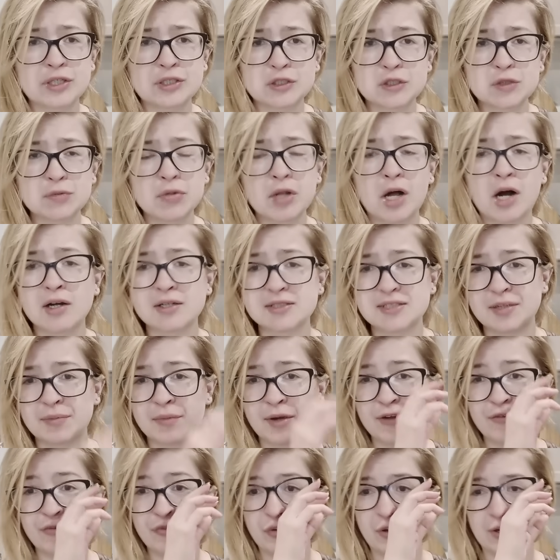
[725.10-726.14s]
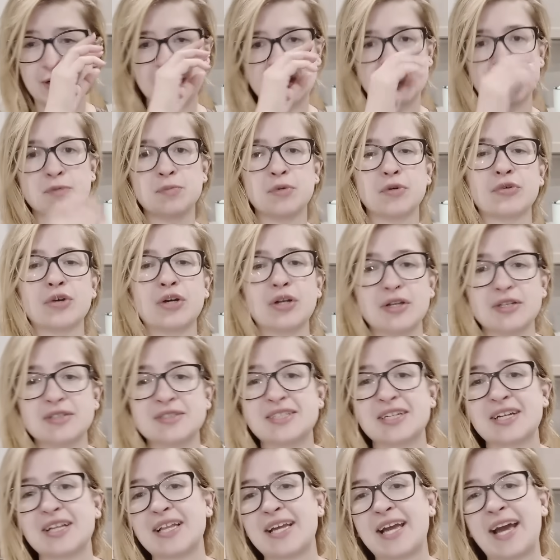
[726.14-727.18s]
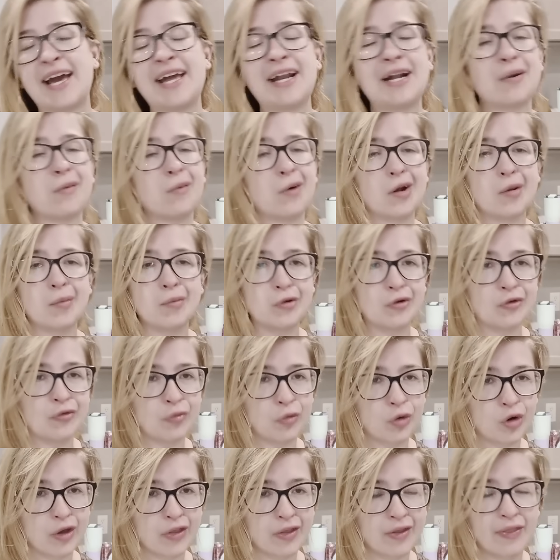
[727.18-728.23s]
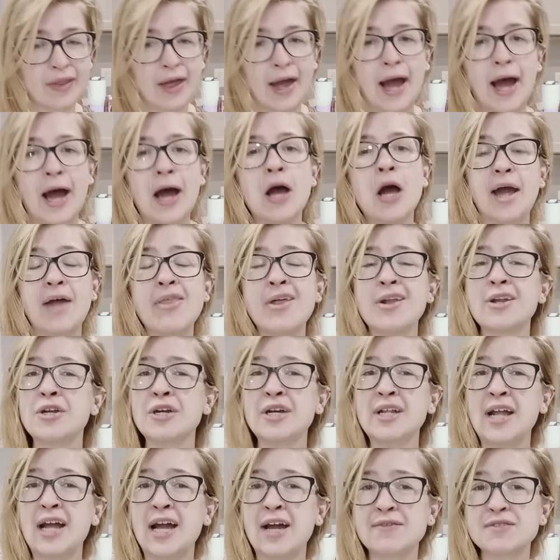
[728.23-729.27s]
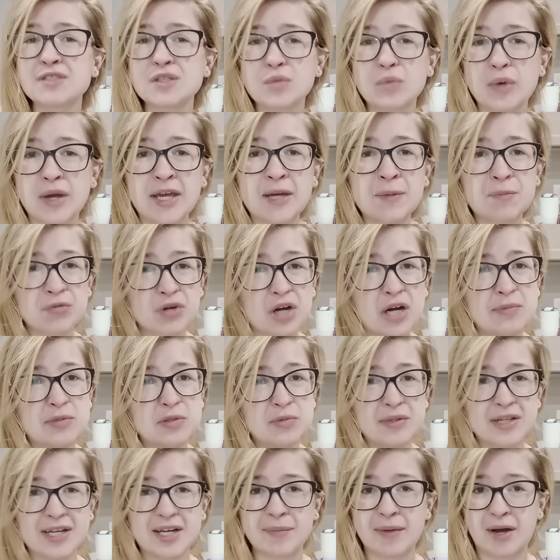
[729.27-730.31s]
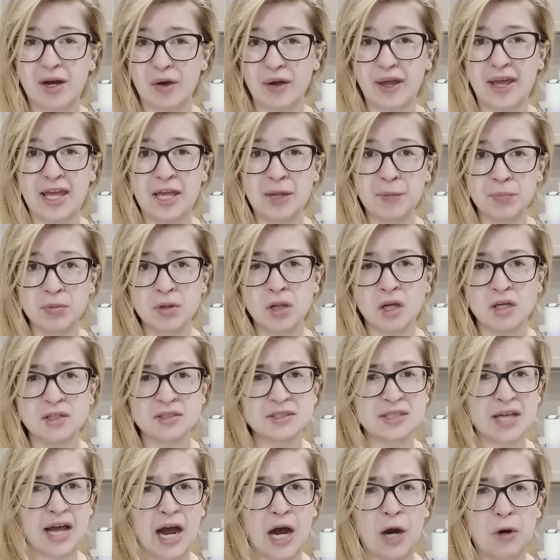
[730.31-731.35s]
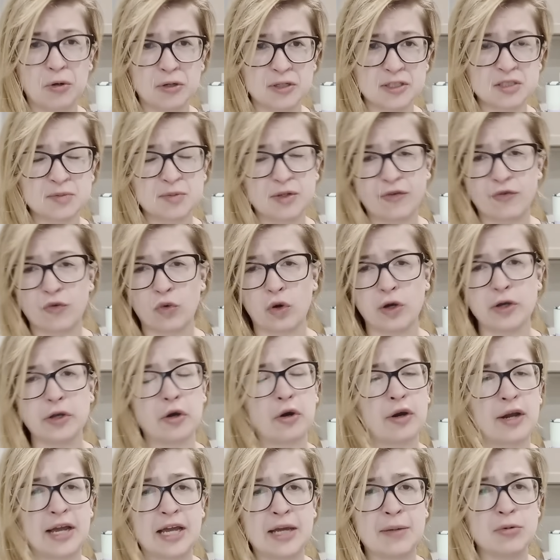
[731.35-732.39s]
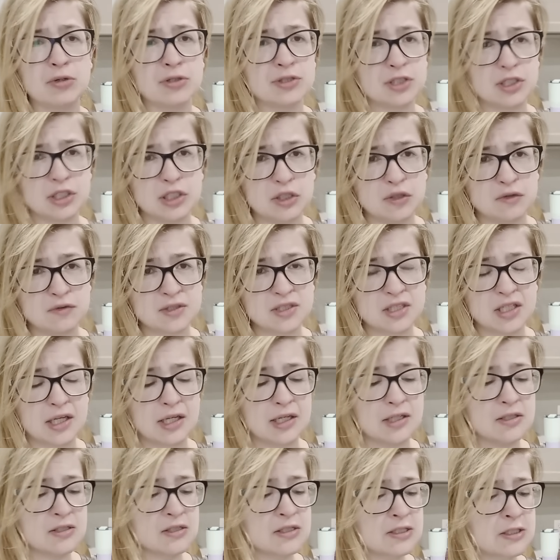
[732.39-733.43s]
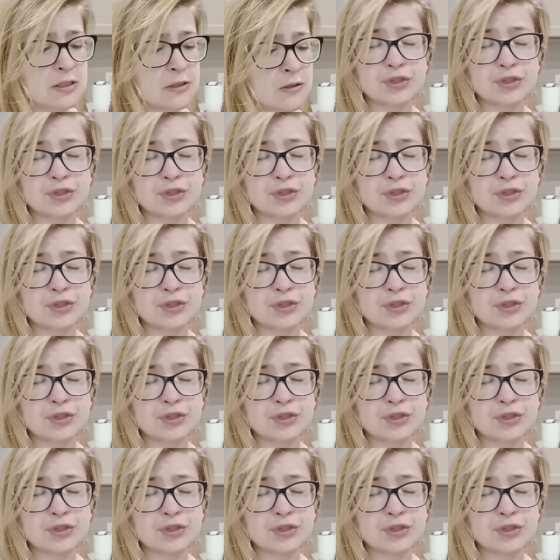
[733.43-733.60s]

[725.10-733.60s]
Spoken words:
2 blocks in my fridge, but realistically, I didn't wanna move more than that. And then you're gonna have to wait probably about 8+ hours before you're able to use these.